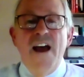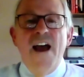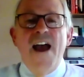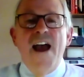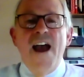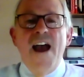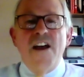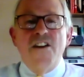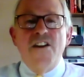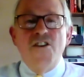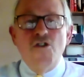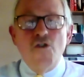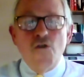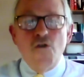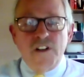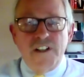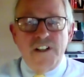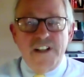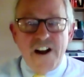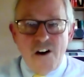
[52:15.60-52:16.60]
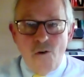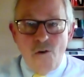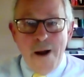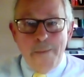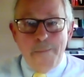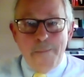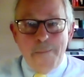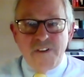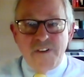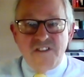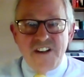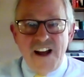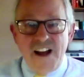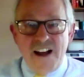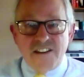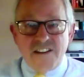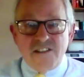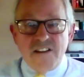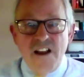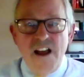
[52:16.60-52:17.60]
and nuclear weapons
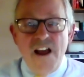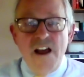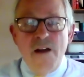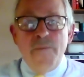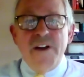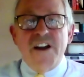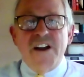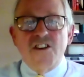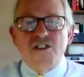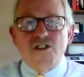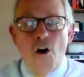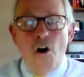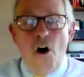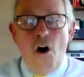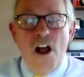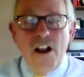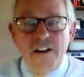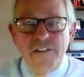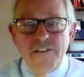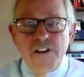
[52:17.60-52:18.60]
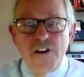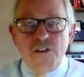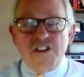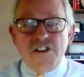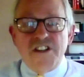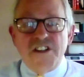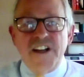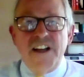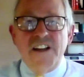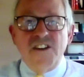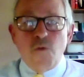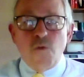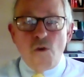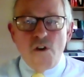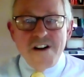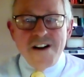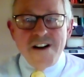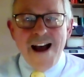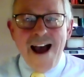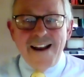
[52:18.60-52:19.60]
tests because all of those things were
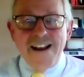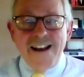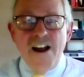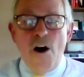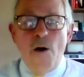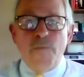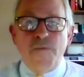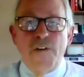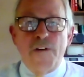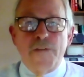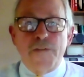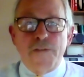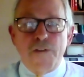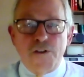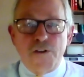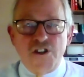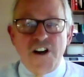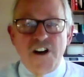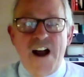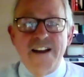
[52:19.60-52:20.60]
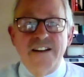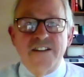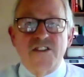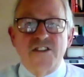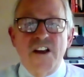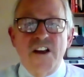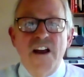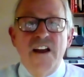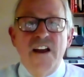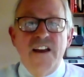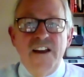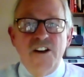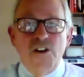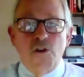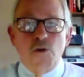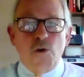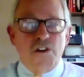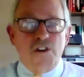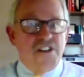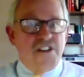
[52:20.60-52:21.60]
not helpful for China's
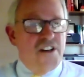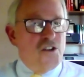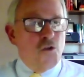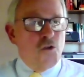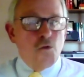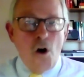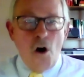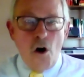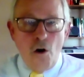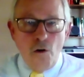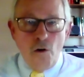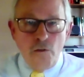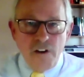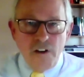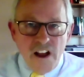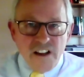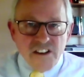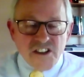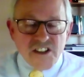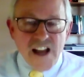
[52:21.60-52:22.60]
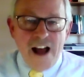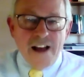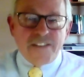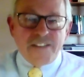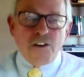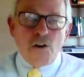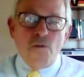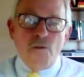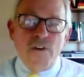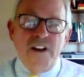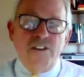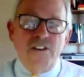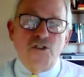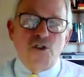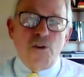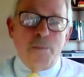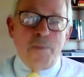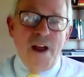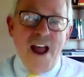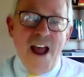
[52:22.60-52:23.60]
interests. It drove South Korea and
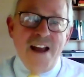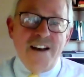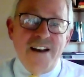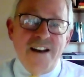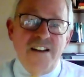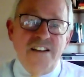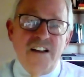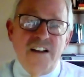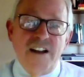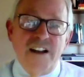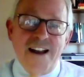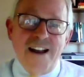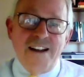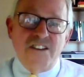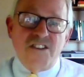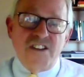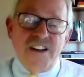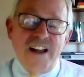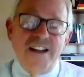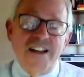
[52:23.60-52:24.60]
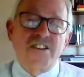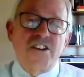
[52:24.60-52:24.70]
Japan and the United States